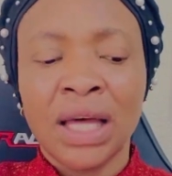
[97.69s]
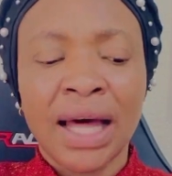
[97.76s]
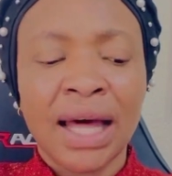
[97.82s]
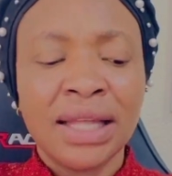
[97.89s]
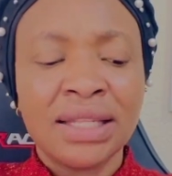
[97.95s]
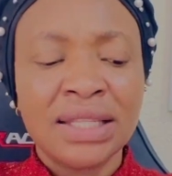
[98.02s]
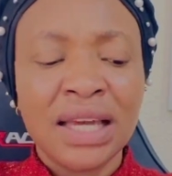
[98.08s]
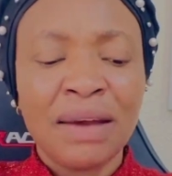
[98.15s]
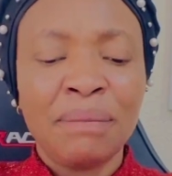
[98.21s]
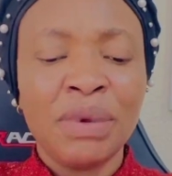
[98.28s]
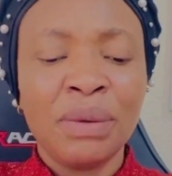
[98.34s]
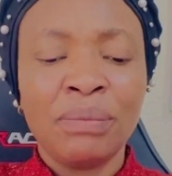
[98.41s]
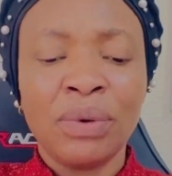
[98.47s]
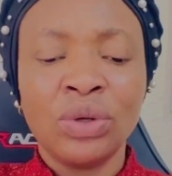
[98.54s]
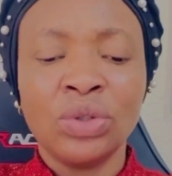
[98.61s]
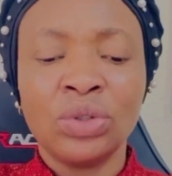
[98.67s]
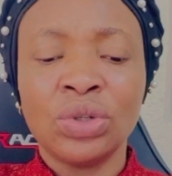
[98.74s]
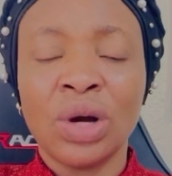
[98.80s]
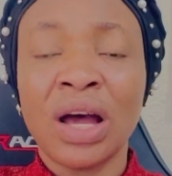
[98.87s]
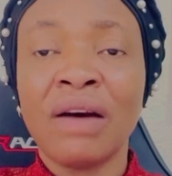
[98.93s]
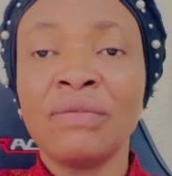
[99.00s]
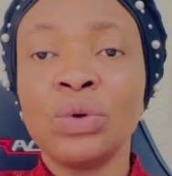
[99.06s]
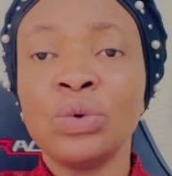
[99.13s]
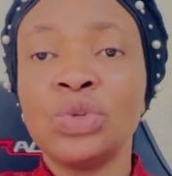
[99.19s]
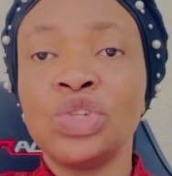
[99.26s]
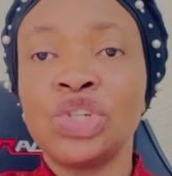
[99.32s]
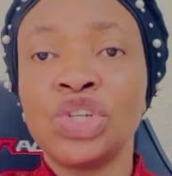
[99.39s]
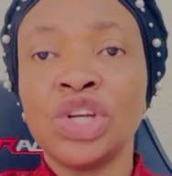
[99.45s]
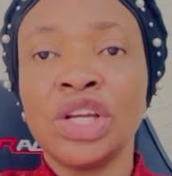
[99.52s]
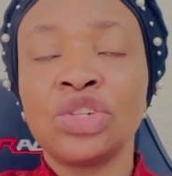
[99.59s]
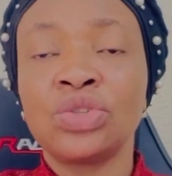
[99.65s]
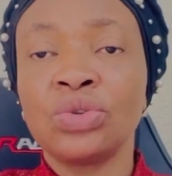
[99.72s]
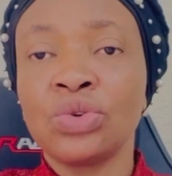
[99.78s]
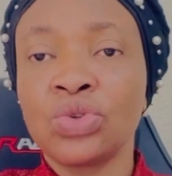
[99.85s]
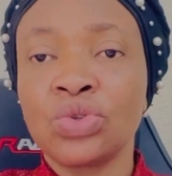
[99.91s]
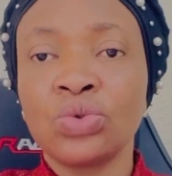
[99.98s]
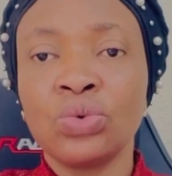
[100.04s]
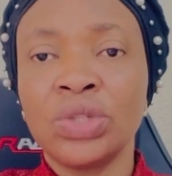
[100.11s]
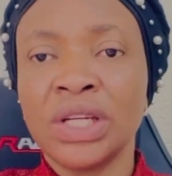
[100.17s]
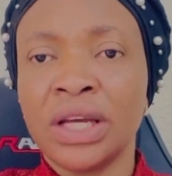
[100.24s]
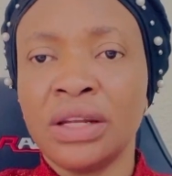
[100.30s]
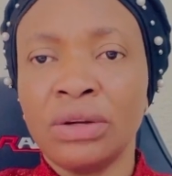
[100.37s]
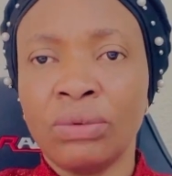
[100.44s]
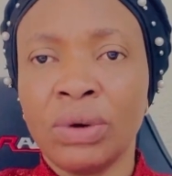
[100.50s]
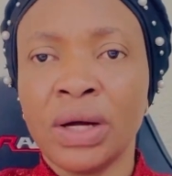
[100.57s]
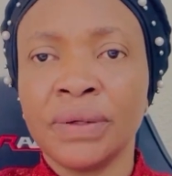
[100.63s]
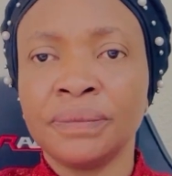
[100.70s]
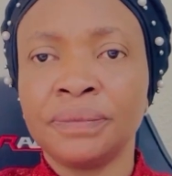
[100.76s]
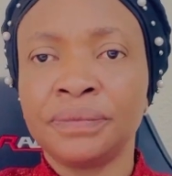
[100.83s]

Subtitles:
I tell people, you don't have to change to suit anyone.